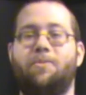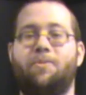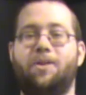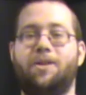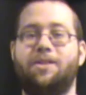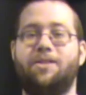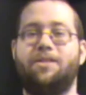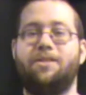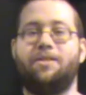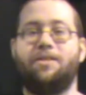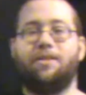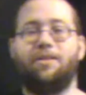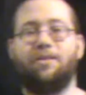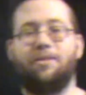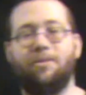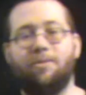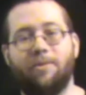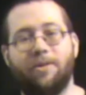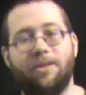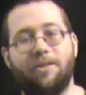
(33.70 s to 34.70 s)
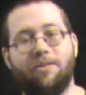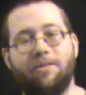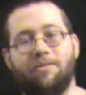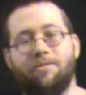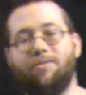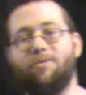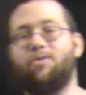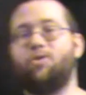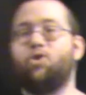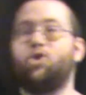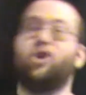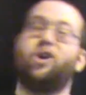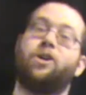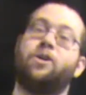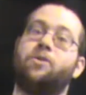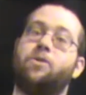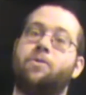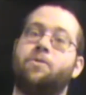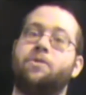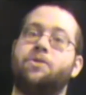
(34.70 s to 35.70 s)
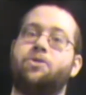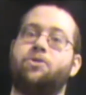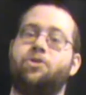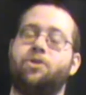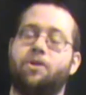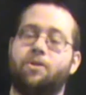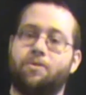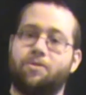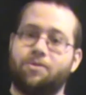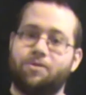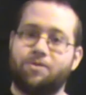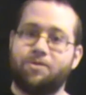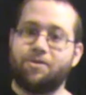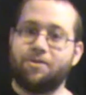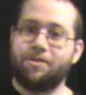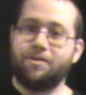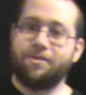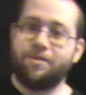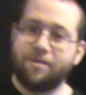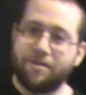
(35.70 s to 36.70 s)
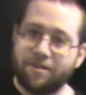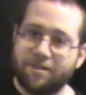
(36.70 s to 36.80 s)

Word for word: What's the deal with Chuck Norris jokes?